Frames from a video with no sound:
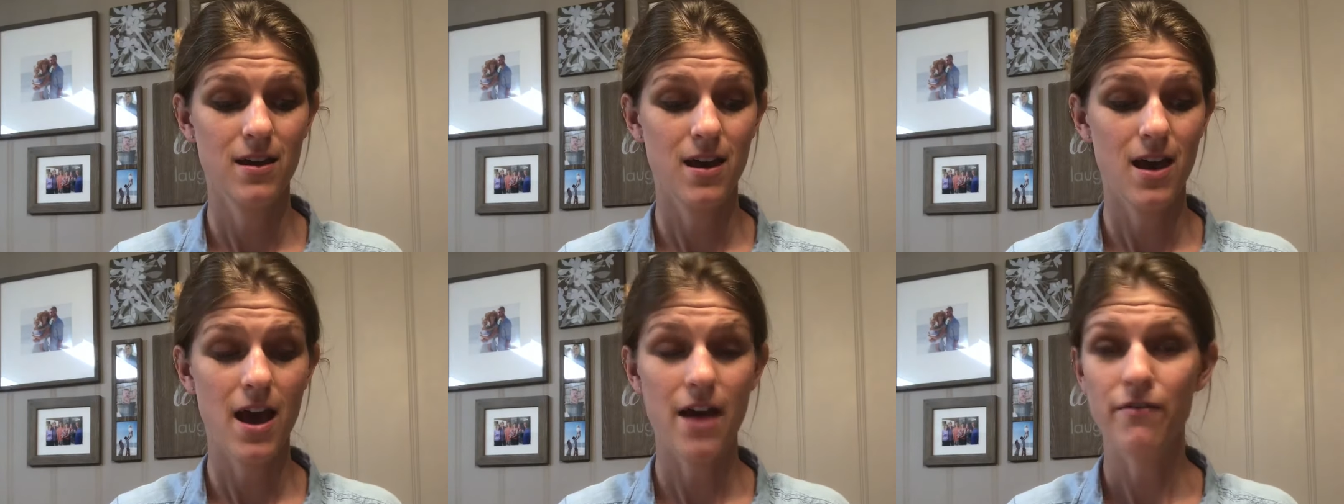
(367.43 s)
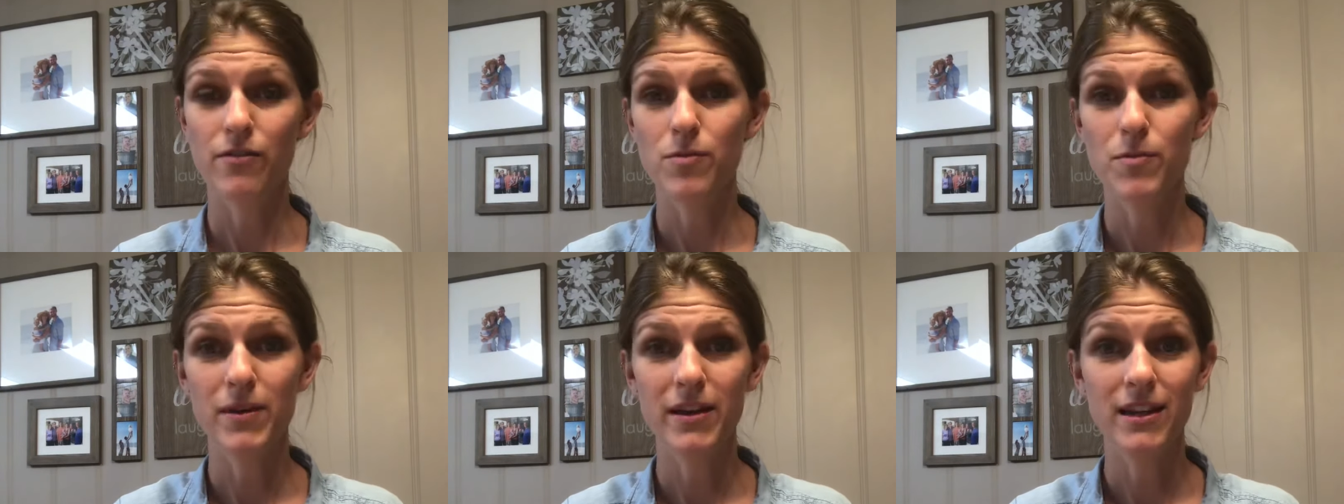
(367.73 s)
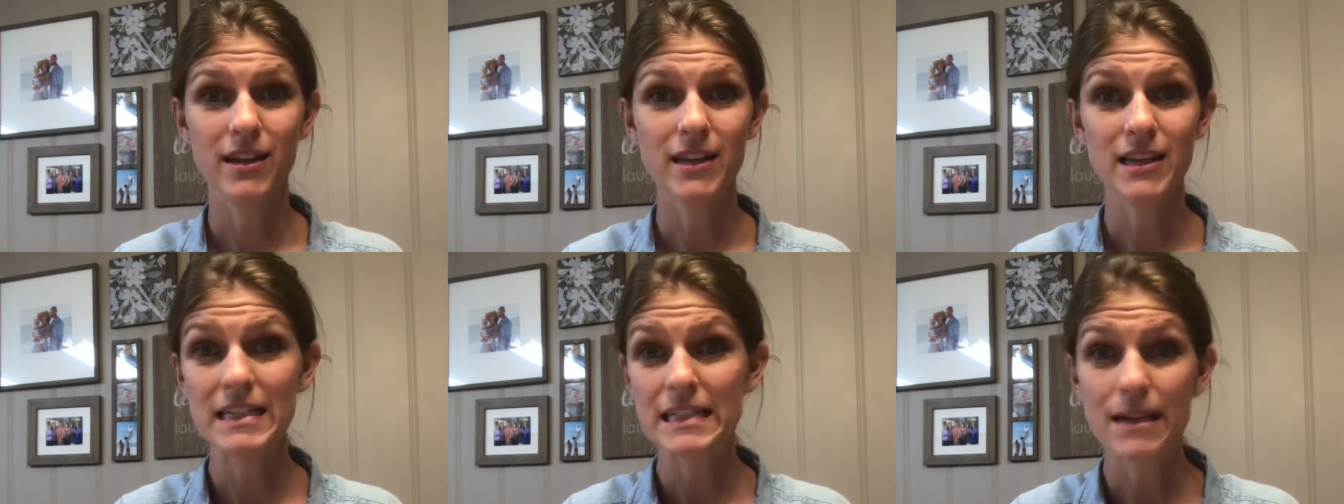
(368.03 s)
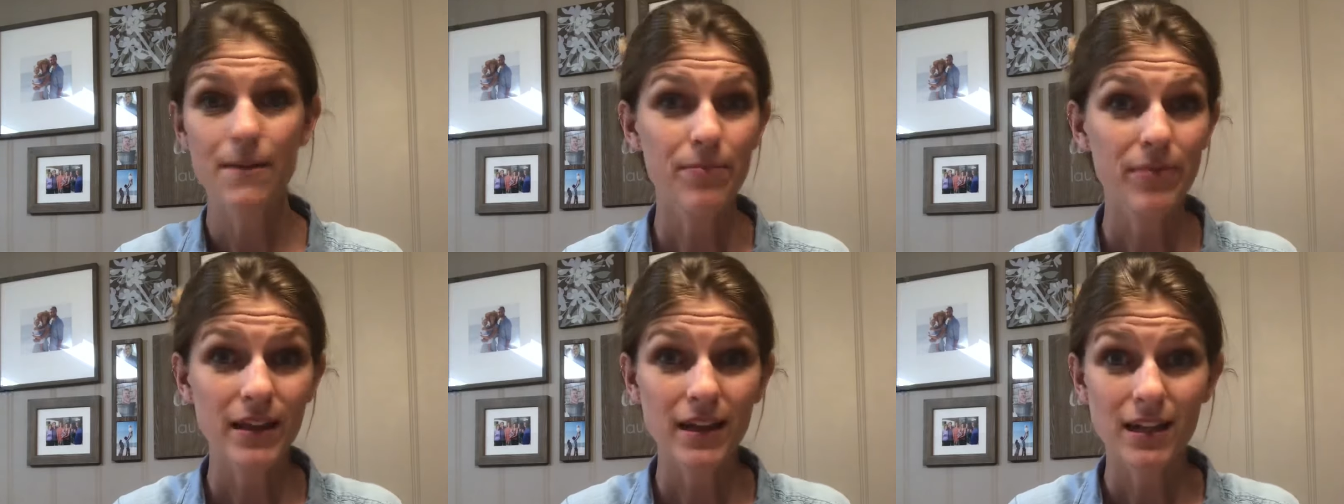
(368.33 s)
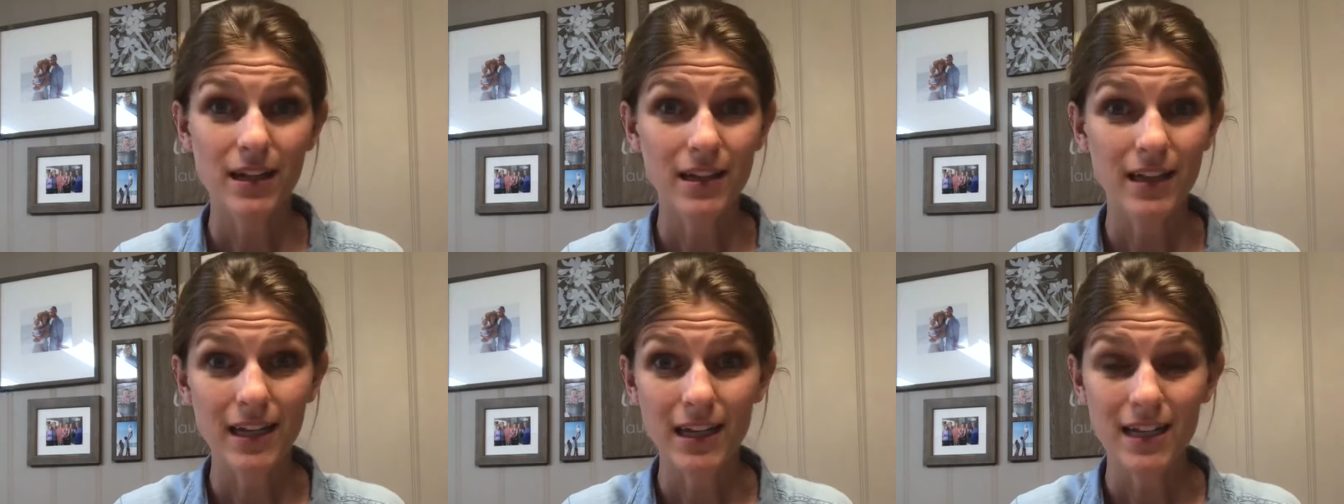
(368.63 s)
Everybody needs something to
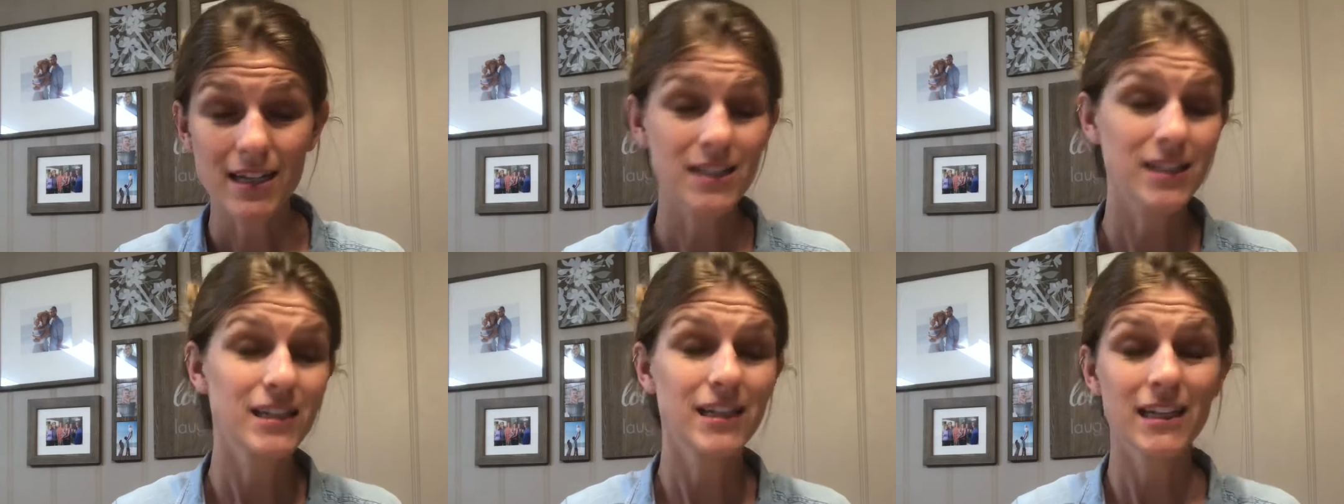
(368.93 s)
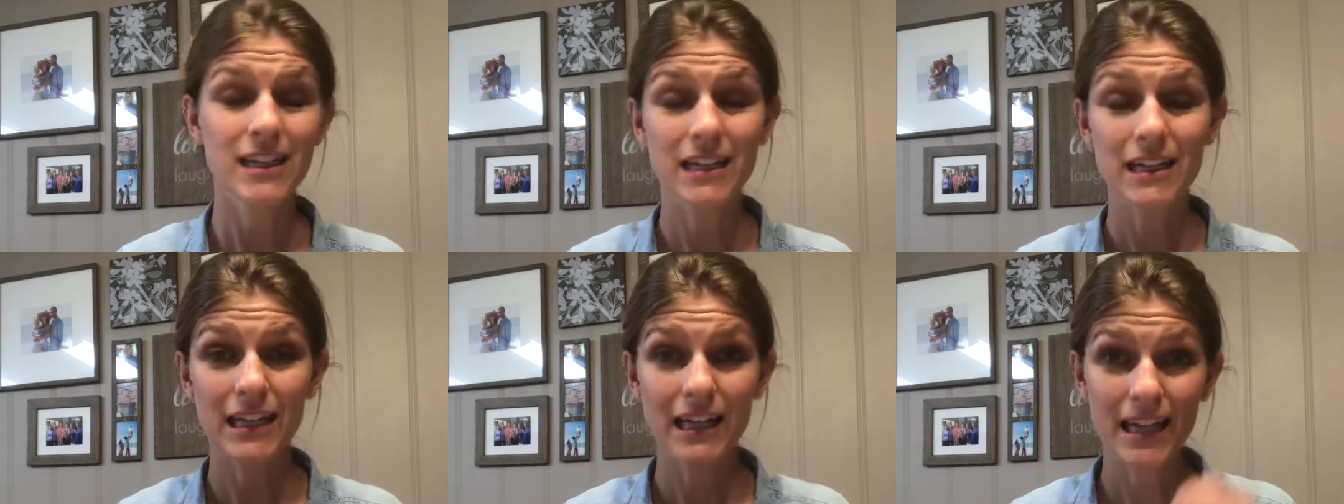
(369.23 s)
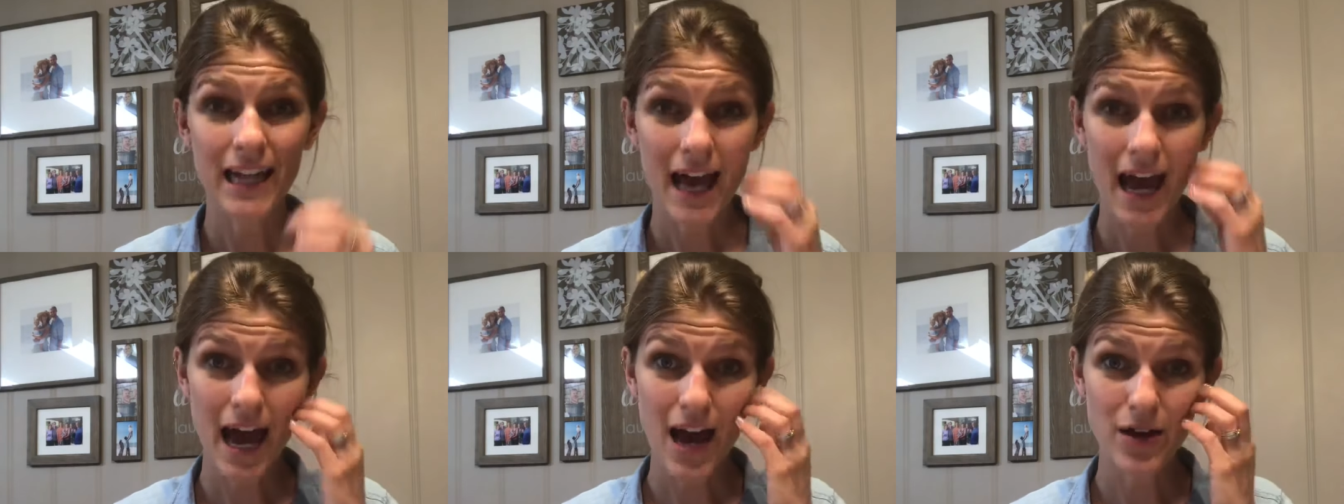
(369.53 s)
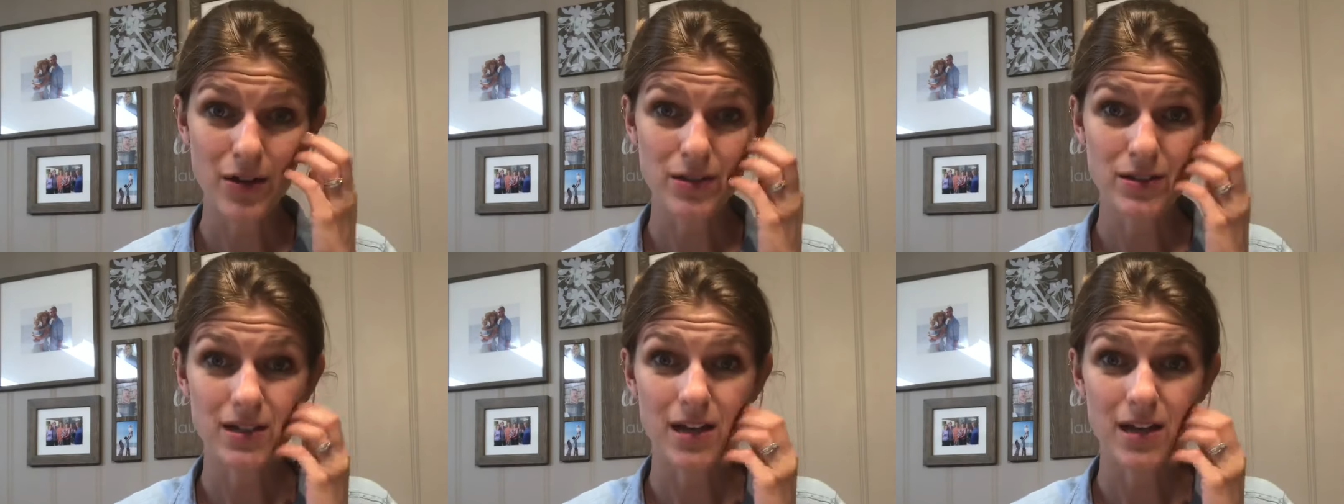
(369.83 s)
clean because you need a clean house.